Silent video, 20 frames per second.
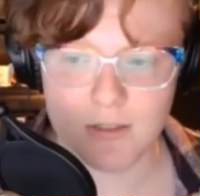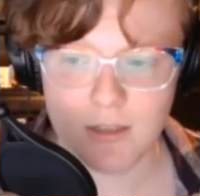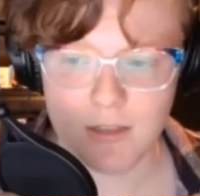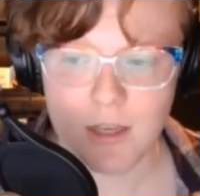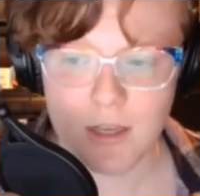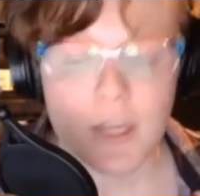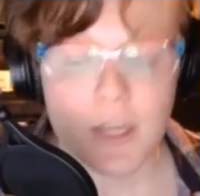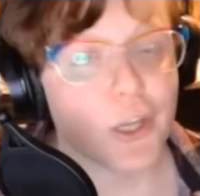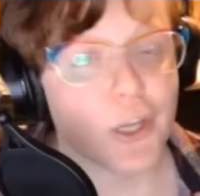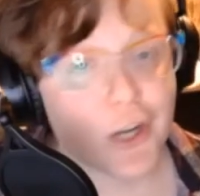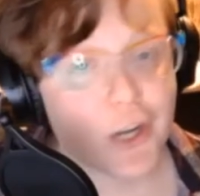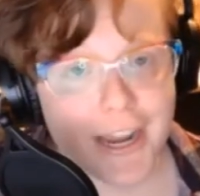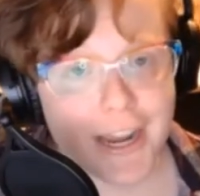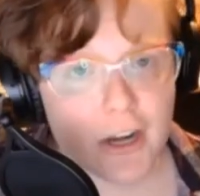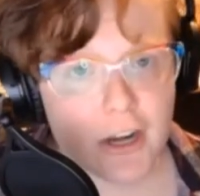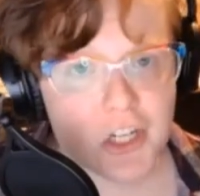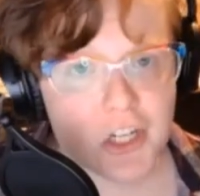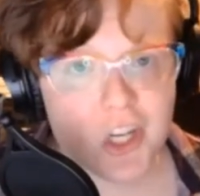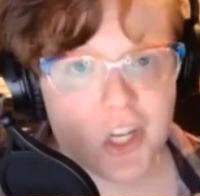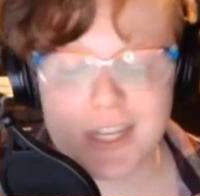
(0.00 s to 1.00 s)
Your character
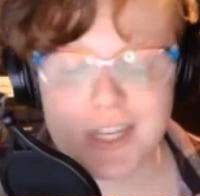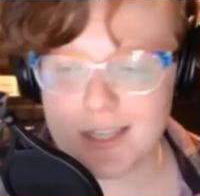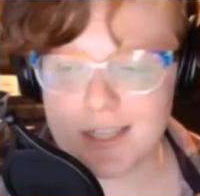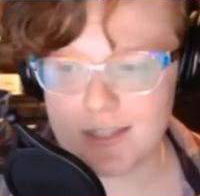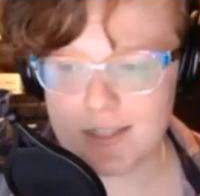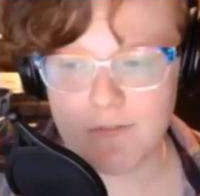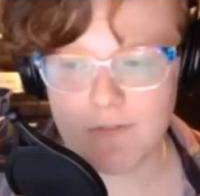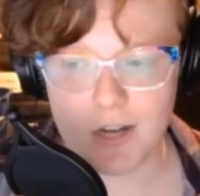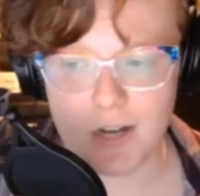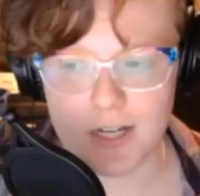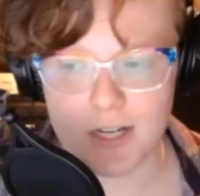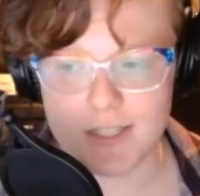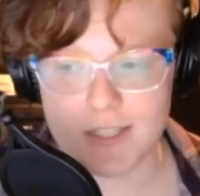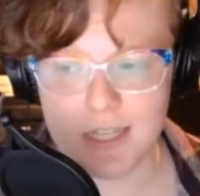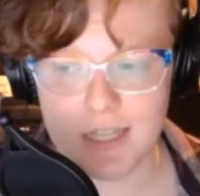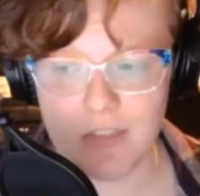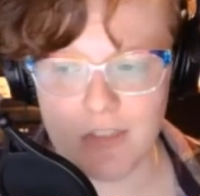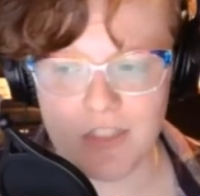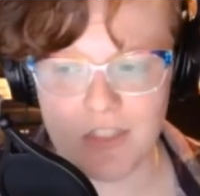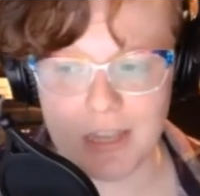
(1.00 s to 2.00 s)
isn't very
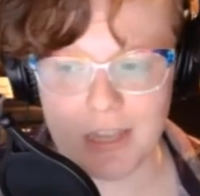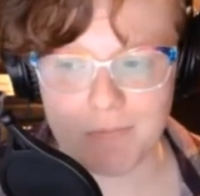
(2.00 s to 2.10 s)
stealthy.